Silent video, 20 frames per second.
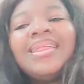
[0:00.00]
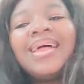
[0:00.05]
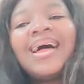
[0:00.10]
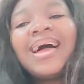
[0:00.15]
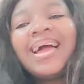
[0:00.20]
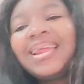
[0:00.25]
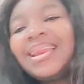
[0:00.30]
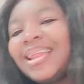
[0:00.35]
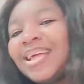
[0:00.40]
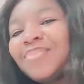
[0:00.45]

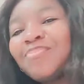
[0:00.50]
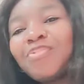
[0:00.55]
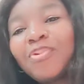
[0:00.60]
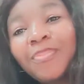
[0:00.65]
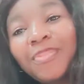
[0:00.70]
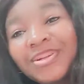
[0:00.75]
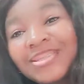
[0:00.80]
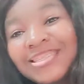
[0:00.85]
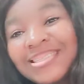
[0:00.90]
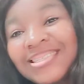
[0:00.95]
Island
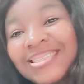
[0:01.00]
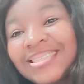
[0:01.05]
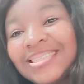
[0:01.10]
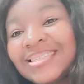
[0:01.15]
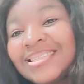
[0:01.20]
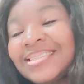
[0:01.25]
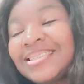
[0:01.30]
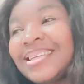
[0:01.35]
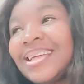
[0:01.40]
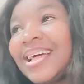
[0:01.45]

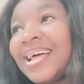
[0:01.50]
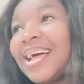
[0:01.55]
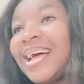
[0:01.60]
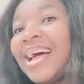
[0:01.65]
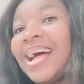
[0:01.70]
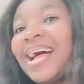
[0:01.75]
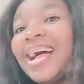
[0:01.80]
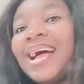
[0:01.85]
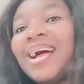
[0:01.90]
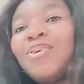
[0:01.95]
properties
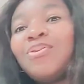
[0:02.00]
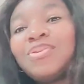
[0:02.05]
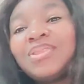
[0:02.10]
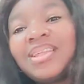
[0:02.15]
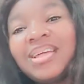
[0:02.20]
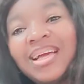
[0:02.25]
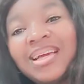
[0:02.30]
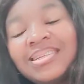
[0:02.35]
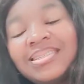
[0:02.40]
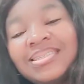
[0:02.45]
are on the
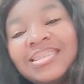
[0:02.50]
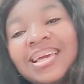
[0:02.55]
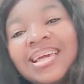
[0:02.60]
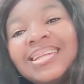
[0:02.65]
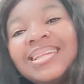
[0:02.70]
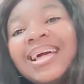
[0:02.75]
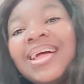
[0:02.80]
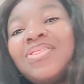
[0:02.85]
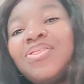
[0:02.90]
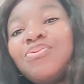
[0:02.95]
high
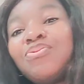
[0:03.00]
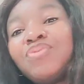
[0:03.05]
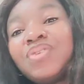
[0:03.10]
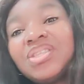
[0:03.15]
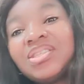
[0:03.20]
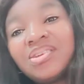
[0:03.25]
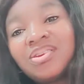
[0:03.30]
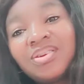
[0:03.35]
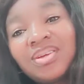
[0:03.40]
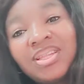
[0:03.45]
side, and the
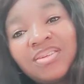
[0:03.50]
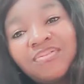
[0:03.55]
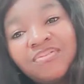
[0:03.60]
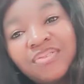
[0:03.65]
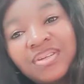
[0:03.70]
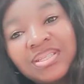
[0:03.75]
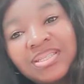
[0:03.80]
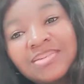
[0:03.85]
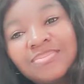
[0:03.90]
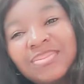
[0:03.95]
return on
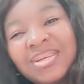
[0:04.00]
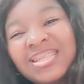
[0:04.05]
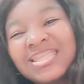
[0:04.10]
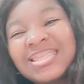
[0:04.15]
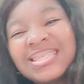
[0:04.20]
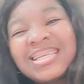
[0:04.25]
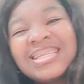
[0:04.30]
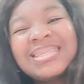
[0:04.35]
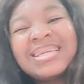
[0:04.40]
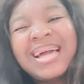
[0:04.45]
investment
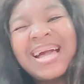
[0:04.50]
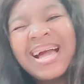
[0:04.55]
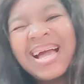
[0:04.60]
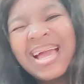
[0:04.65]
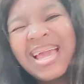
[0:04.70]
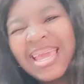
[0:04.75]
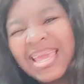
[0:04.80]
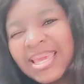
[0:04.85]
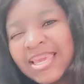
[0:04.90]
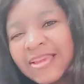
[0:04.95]
is
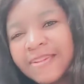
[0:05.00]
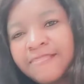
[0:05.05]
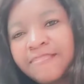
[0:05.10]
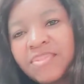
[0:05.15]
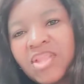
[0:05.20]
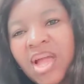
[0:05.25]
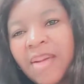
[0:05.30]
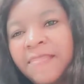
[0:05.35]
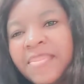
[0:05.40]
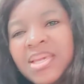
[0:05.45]
high.
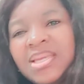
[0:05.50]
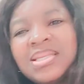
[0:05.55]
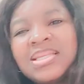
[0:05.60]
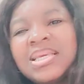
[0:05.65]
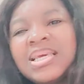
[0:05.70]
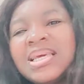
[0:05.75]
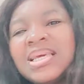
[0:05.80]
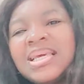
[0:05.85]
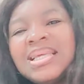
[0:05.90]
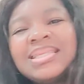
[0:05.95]
I mean,
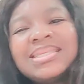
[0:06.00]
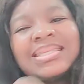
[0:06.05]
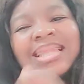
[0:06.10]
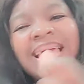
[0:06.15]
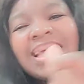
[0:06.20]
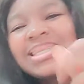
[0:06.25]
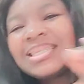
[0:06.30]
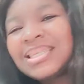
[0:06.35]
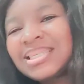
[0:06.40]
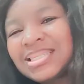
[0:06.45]
it's
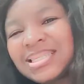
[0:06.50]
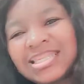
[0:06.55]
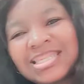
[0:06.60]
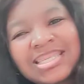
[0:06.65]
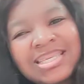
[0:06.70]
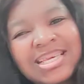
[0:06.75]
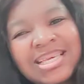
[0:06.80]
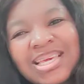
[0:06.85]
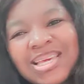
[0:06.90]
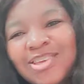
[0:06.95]
like this.
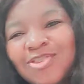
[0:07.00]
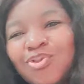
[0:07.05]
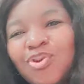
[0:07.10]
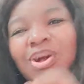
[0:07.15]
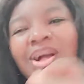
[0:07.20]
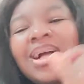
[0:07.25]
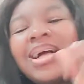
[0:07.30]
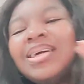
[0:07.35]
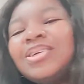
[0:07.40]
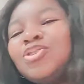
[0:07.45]
You
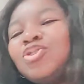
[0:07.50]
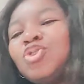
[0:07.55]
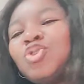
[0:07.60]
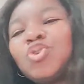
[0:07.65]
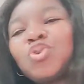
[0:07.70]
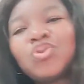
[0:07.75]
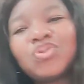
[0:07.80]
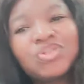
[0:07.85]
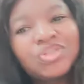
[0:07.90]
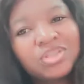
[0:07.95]
can't
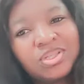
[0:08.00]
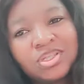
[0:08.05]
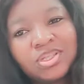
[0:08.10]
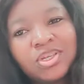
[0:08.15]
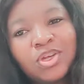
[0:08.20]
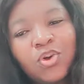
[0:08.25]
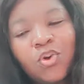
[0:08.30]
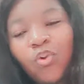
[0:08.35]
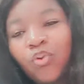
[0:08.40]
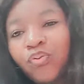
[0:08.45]
just
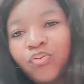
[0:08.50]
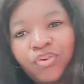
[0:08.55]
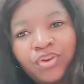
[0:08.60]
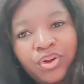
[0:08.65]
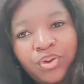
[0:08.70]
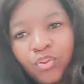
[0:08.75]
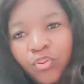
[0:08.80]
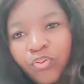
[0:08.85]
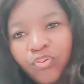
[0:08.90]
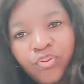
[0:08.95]
Over,
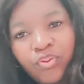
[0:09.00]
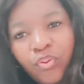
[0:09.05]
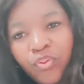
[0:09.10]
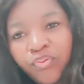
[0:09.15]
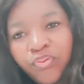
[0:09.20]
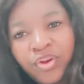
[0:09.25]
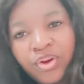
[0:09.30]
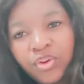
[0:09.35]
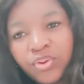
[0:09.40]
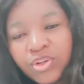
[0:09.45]
over
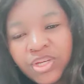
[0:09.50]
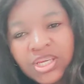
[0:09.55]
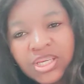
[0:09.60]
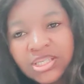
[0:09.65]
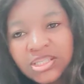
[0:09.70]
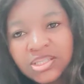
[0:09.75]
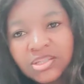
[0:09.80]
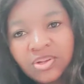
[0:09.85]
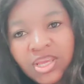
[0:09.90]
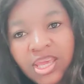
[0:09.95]
overlook
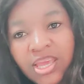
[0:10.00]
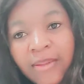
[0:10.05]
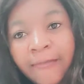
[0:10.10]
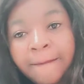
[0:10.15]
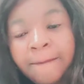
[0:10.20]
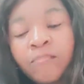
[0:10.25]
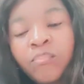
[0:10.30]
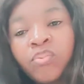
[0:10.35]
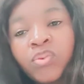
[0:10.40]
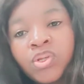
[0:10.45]
it. Okay,
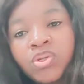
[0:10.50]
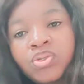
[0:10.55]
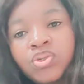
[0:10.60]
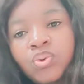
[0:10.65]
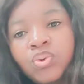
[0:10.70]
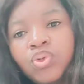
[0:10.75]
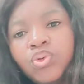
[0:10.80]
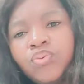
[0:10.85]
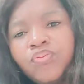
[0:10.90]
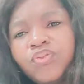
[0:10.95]
so
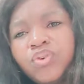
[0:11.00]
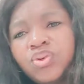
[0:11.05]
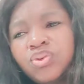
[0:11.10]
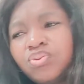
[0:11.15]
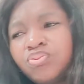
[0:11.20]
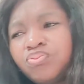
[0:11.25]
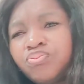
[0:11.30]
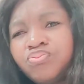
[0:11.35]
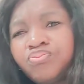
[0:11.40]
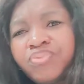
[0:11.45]
you've got
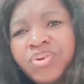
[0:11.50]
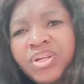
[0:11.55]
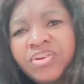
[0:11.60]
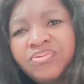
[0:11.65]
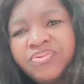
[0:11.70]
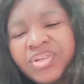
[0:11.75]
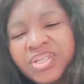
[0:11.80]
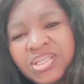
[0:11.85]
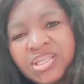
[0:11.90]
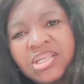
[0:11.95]
to re
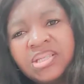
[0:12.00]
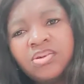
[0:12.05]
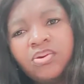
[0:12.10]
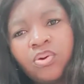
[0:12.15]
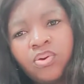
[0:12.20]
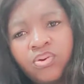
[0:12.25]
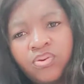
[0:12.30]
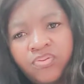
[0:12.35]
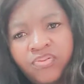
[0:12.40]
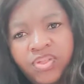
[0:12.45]
reason
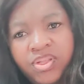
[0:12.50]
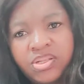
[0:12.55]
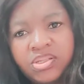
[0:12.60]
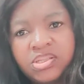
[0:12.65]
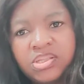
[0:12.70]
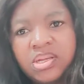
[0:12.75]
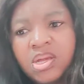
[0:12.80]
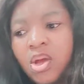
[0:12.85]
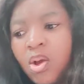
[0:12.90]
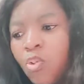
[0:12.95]
all of
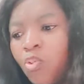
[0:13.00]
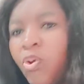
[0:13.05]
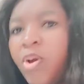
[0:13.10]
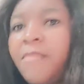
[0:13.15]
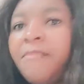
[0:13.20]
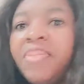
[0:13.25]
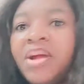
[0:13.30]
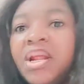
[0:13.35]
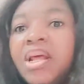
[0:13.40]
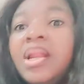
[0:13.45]
this.
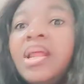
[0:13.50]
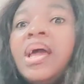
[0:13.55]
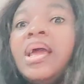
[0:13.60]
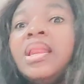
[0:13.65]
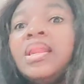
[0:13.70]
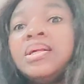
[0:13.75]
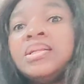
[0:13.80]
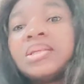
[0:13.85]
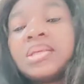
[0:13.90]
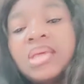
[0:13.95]
When Banana
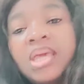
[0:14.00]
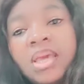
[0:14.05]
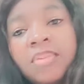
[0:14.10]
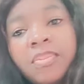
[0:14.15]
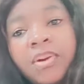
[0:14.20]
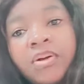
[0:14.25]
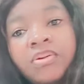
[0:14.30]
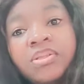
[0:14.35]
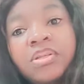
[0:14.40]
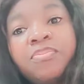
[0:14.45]
Island came
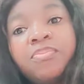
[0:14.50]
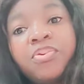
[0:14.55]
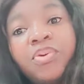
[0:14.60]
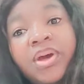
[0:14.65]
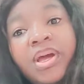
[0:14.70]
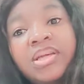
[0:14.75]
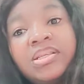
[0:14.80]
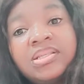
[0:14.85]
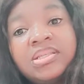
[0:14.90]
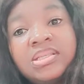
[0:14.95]
out, the
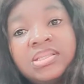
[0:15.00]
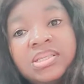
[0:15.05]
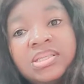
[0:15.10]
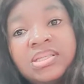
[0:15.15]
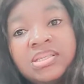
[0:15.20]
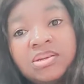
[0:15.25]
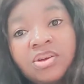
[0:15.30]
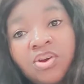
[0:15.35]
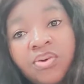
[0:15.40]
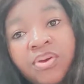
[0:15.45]
price it
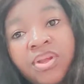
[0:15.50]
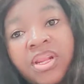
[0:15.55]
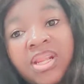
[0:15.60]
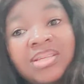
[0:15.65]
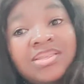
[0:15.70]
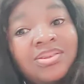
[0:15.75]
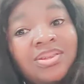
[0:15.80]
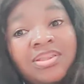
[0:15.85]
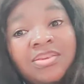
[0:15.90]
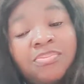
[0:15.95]
is currently
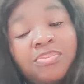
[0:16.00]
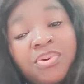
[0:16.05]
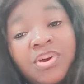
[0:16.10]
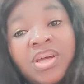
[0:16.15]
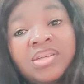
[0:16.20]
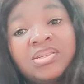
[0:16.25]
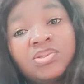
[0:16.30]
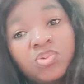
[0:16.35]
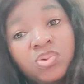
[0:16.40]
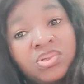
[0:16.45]
is not the
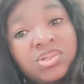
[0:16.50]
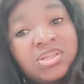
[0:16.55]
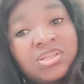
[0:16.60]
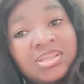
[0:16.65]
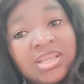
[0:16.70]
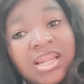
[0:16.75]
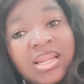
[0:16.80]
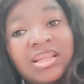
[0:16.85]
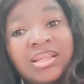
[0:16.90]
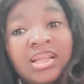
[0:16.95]
price it was
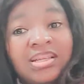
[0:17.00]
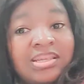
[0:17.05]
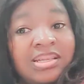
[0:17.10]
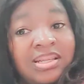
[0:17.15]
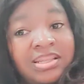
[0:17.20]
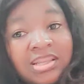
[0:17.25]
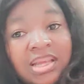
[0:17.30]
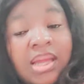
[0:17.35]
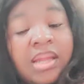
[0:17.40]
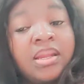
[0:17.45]
selling as
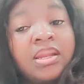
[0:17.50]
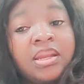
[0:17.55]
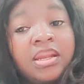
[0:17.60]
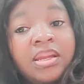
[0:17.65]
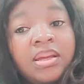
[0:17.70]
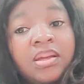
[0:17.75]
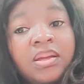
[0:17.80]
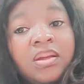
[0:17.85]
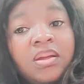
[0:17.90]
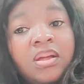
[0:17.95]
at then.
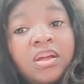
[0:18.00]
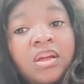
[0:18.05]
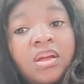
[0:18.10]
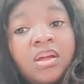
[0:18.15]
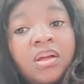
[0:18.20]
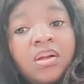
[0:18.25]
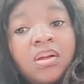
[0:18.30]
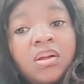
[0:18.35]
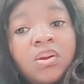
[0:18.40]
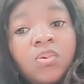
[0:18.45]

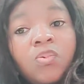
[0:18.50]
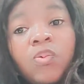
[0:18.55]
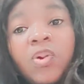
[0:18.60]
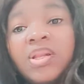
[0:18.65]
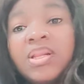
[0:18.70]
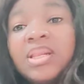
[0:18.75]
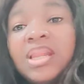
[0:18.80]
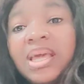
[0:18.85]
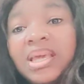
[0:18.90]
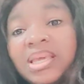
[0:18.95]
When
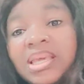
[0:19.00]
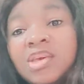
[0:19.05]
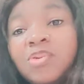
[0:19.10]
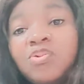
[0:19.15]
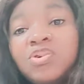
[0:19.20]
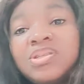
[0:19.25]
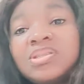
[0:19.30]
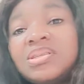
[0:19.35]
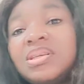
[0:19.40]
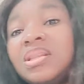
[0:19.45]
Lekki
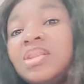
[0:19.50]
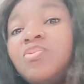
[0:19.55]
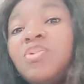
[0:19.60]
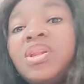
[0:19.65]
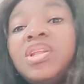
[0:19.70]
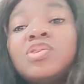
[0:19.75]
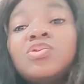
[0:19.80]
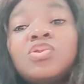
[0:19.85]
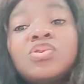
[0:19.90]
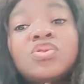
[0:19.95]
was selling, when
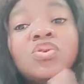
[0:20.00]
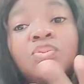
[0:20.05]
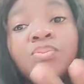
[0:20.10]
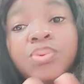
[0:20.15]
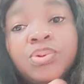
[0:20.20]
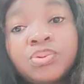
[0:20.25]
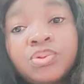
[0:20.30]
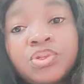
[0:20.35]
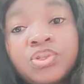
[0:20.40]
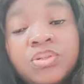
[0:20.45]
it was all
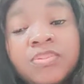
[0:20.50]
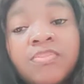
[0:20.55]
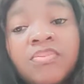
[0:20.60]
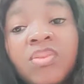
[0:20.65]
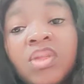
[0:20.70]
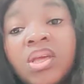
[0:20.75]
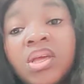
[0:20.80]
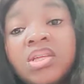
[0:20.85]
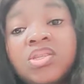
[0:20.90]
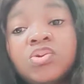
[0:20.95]
bush,
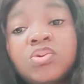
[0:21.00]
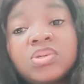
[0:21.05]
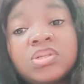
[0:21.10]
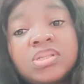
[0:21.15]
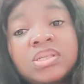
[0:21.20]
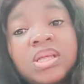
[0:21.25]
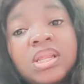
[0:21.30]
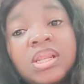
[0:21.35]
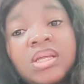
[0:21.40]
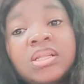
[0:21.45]
it was
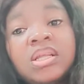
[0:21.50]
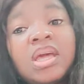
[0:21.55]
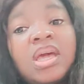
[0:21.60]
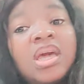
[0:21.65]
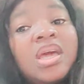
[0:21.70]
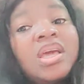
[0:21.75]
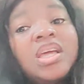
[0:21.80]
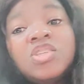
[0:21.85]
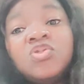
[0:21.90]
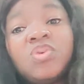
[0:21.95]
selling,
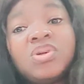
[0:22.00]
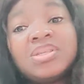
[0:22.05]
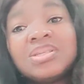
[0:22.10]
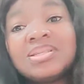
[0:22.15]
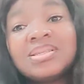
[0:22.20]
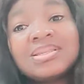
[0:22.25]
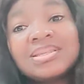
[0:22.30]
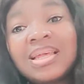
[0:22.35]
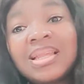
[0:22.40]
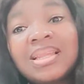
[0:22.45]
it wasn't
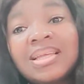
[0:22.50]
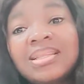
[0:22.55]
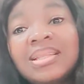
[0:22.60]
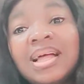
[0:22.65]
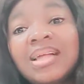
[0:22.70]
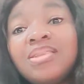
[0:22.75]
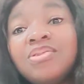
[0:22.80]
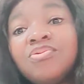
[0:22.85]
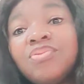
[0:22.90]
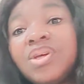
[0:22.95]
selling
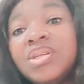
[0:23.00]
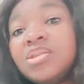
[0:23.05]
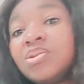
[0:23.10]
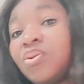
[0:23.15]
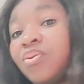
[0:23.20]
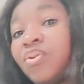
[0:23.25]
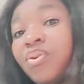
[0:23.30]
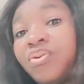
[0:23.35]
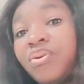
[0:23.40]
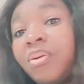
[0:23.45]
at the rate of
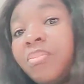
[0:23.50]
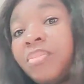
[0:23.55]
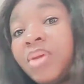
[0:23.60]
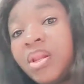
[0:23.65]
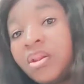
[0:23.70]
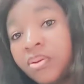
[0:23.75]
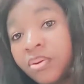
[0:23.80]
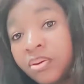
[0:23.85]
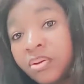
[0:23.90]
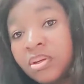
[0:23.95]
one hundred
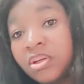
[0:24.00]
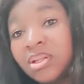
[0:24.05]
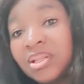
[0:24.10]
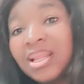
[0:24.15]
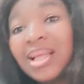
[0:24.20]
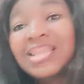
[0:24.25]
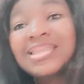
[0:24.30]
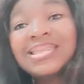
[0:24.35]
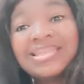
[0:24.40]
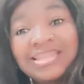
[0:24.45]
million
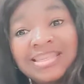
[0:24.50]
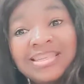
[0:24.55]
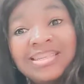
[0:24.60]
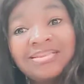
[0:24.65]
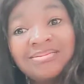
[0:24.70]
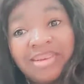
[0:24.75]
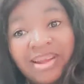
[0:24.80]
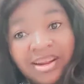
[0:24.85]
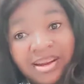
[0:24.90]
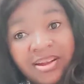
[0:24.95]
that it is
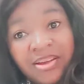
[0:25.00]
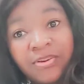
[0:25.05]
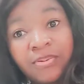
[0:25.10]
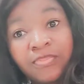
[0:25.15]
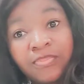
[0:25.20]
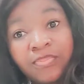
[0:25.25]
right now.